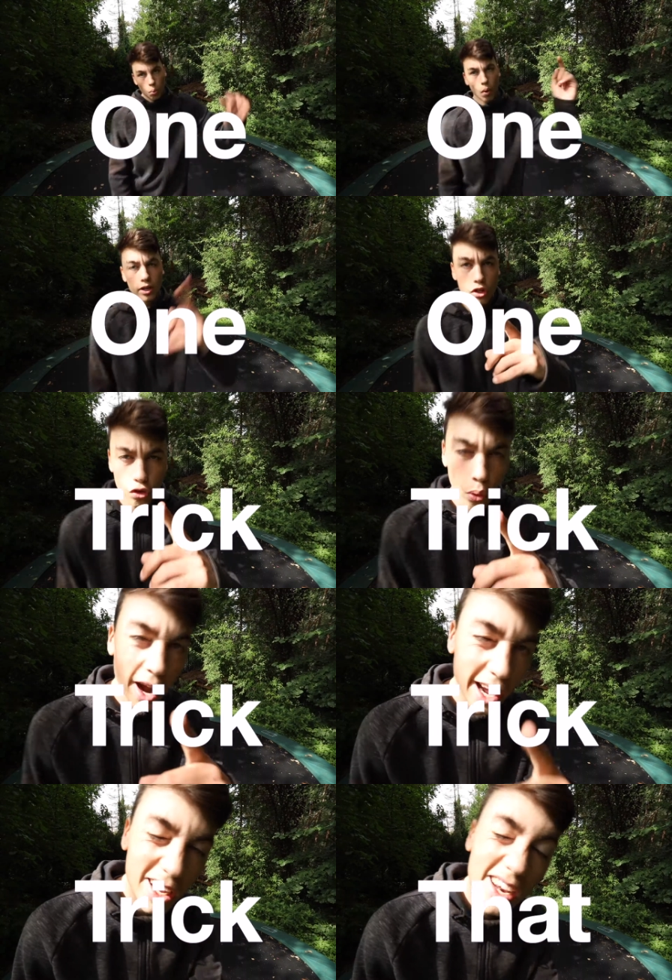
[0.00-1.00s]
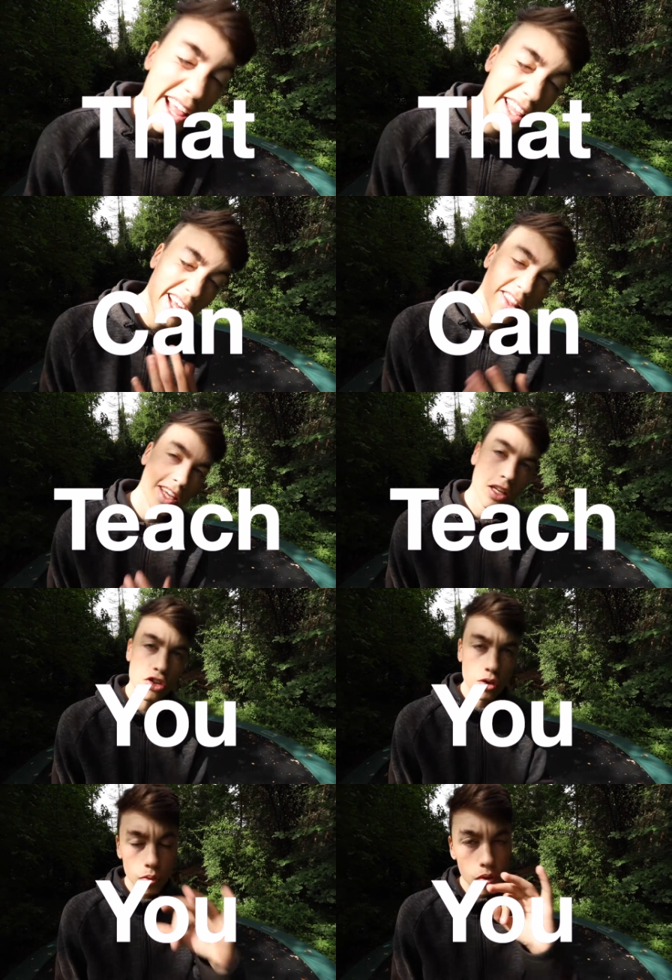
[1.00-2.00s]
one trick that can
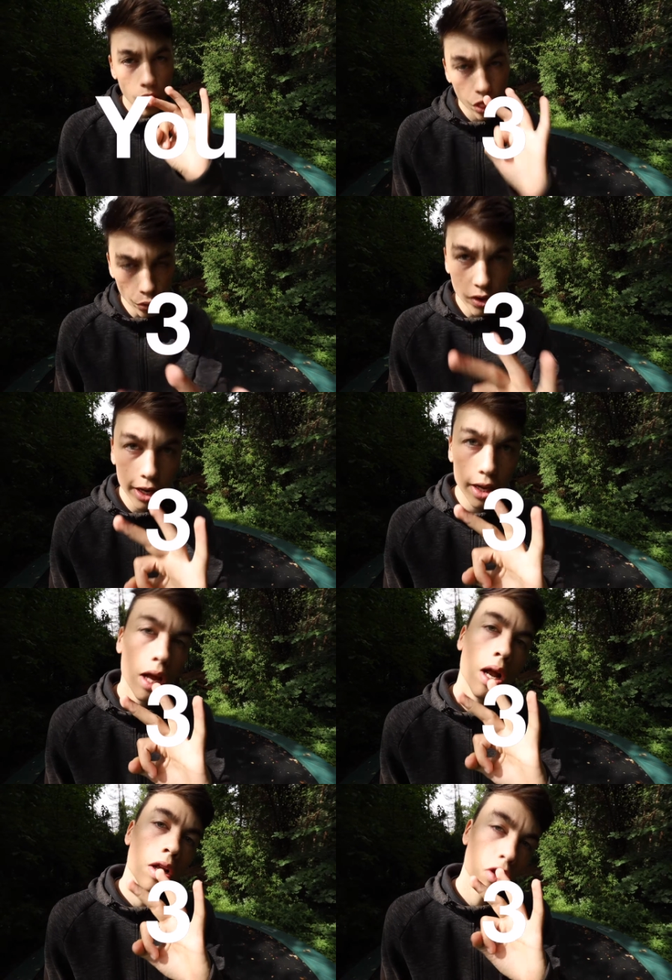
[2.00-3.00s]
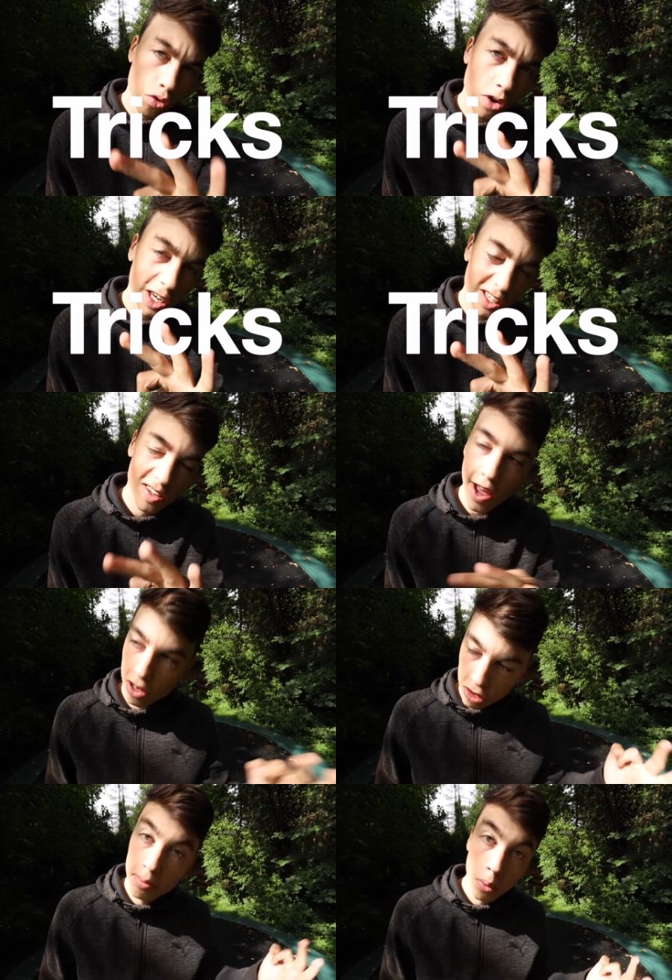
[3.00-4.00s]
teach you three tricks,
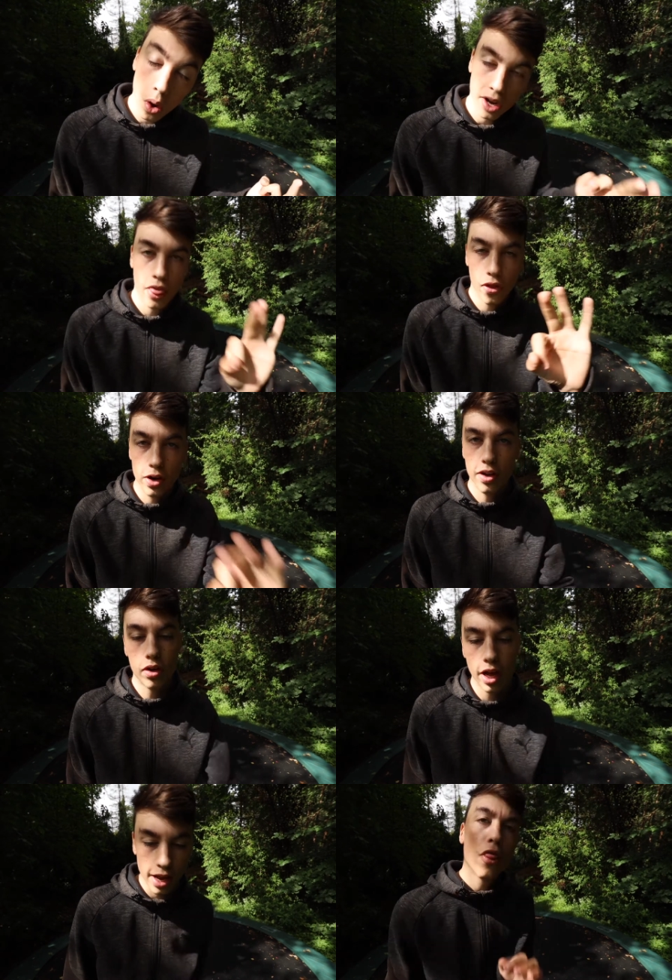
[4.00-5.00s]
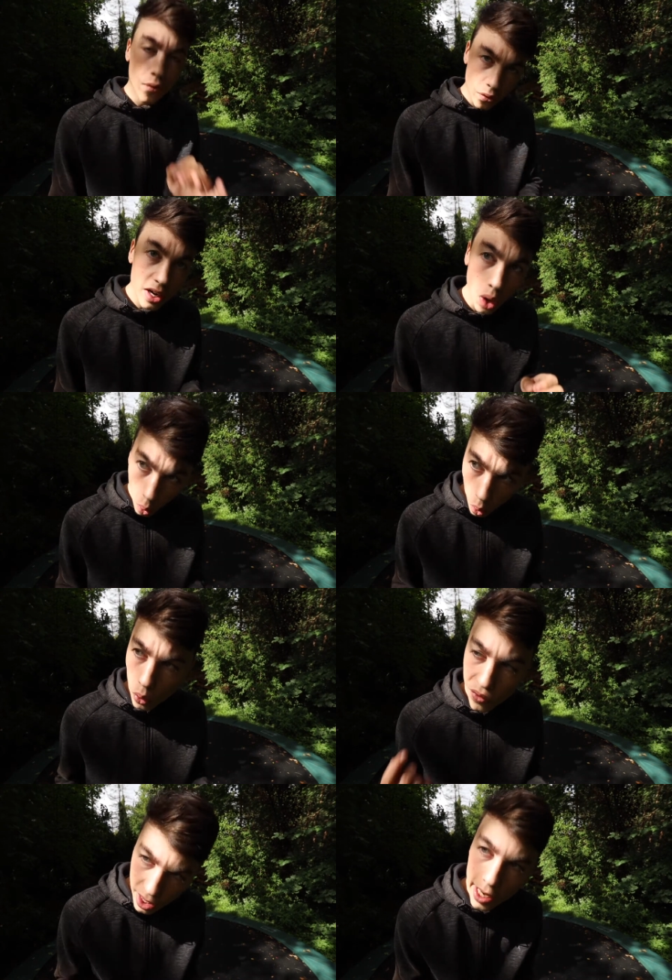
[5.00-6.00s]
actually more than three, okay? Three
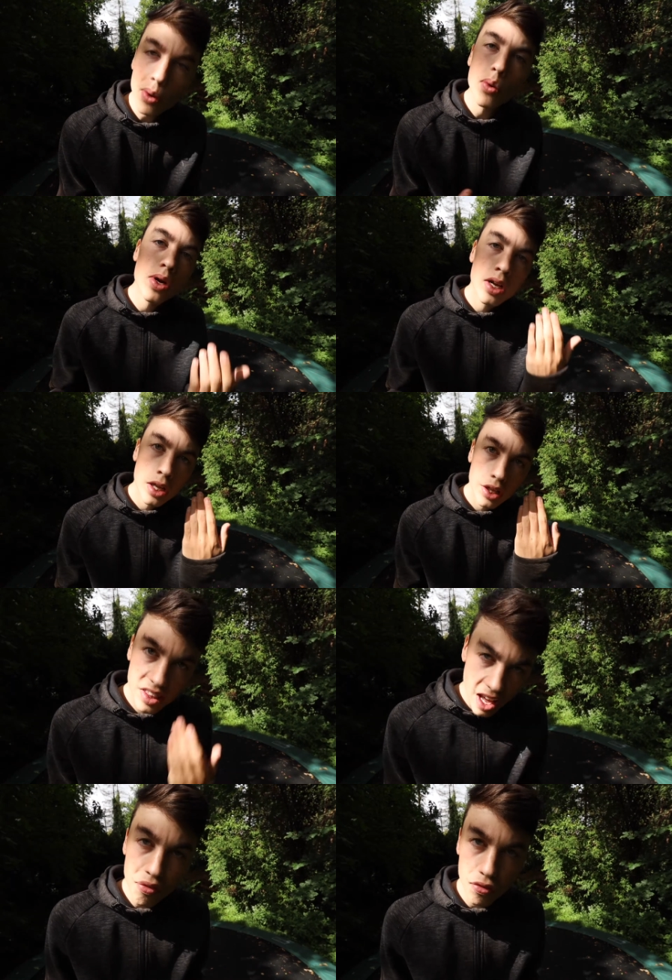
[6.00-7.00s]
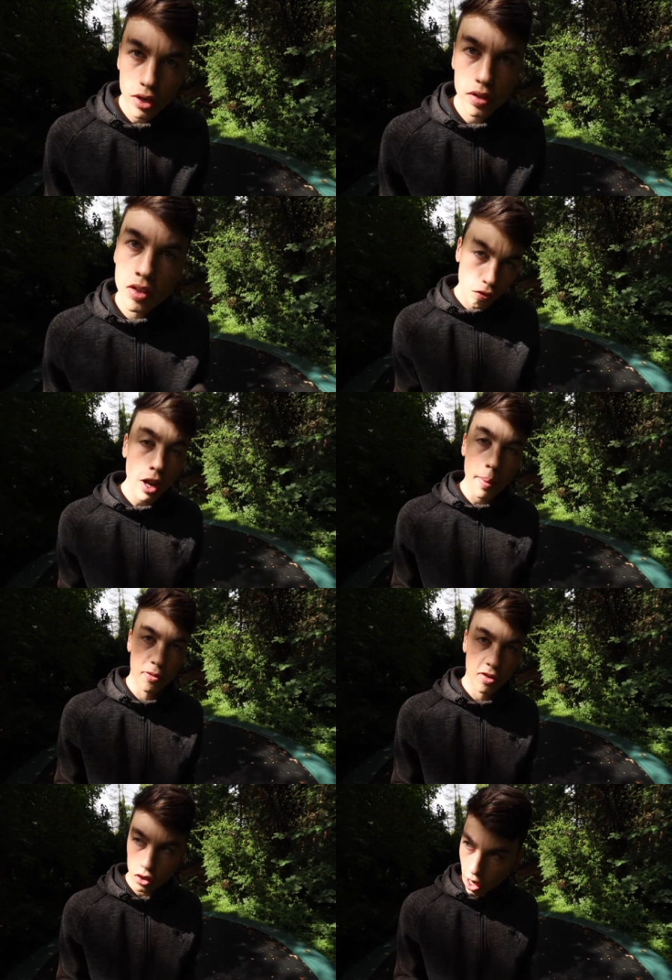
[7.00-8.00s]
whole new different
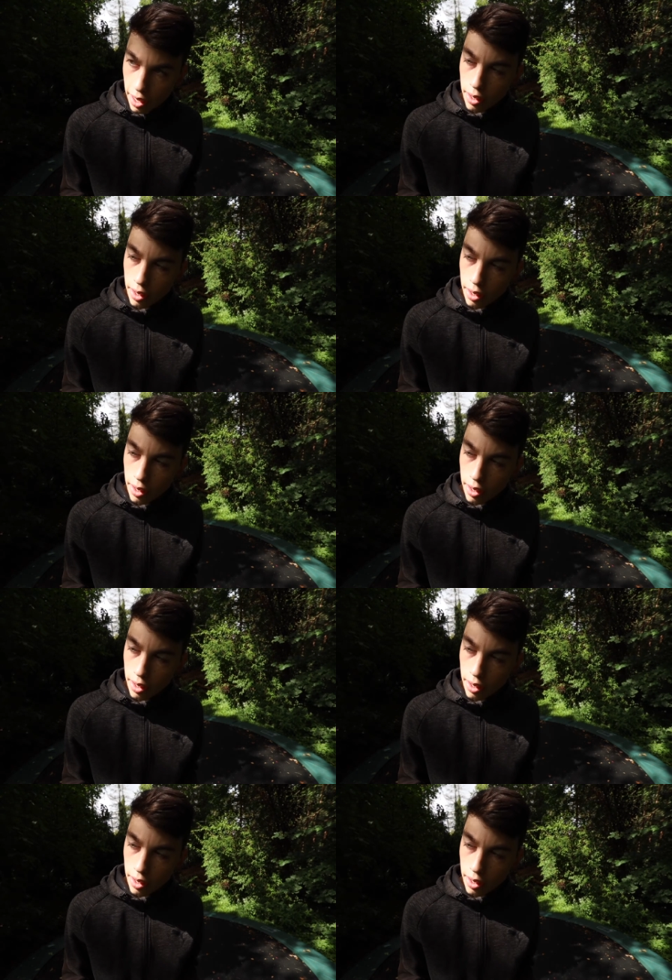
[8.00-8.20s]
flips, okay?